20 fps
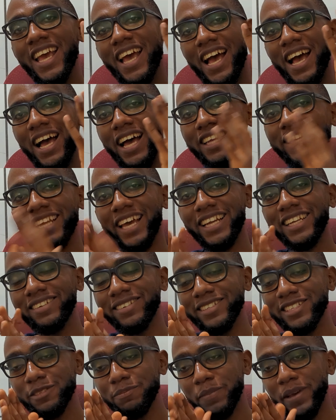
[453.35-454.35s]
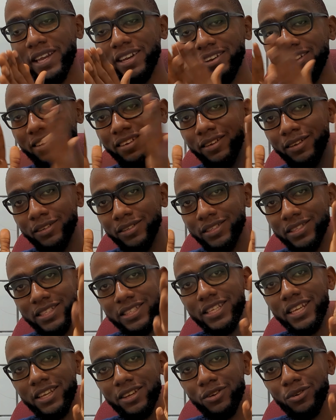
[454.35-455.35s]
and I didn't spend a
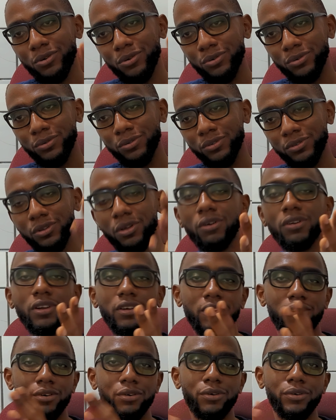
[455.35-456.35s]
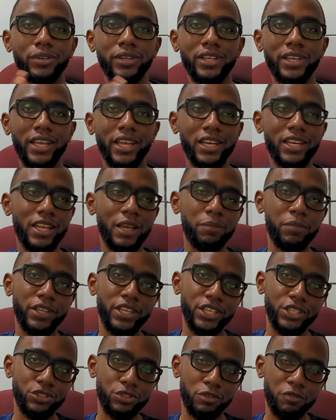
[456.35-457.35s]
single dollar on any
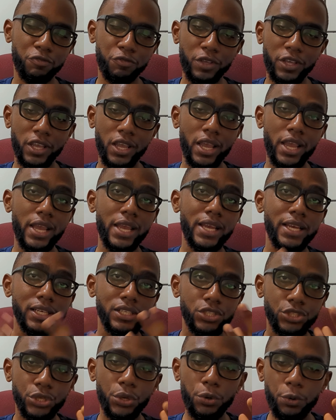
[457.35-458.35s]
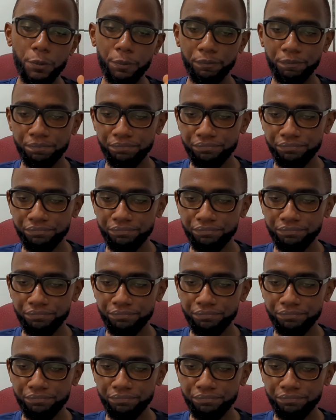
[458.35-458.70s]
application fee. So